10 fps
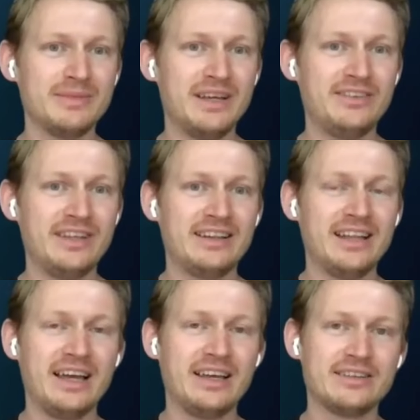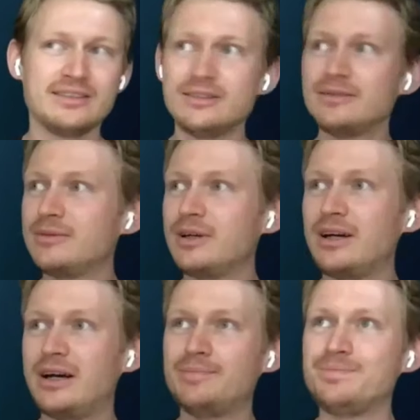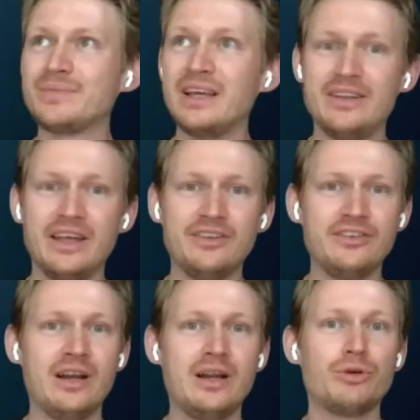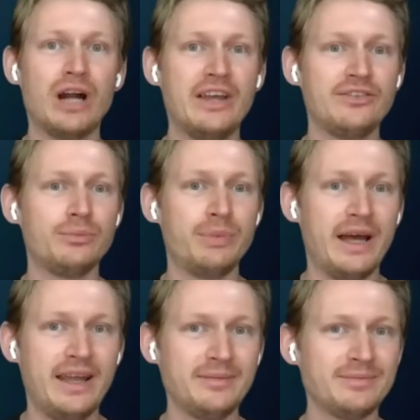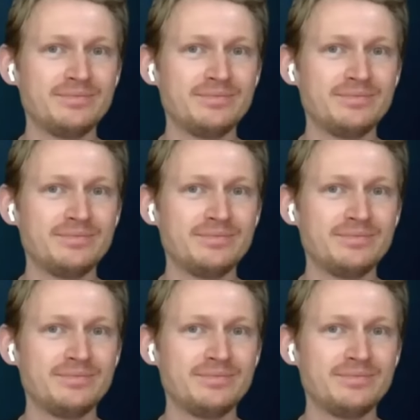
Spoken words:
Is that like a necessary price to pay?